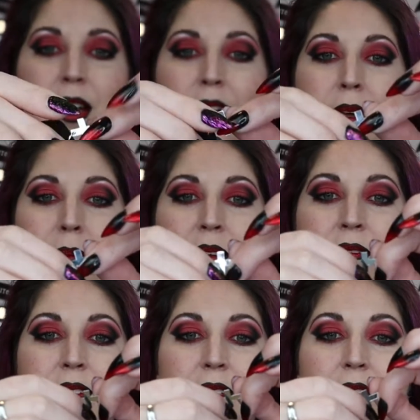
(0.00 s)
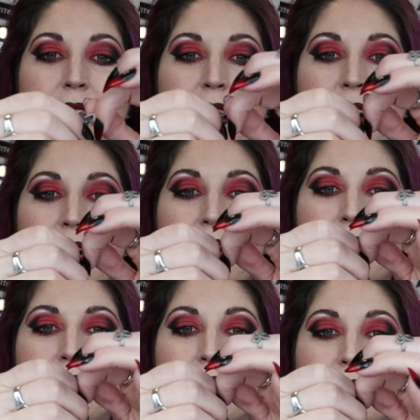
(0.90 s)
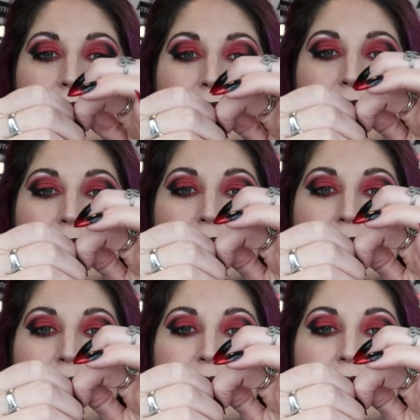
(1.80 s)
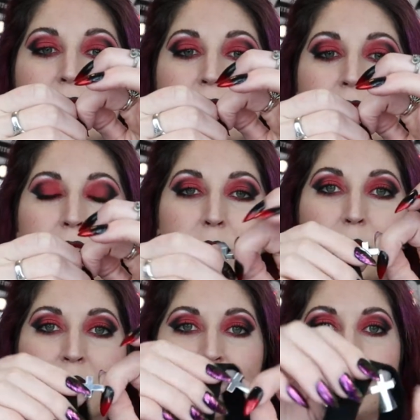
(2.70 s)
I feel like if you were to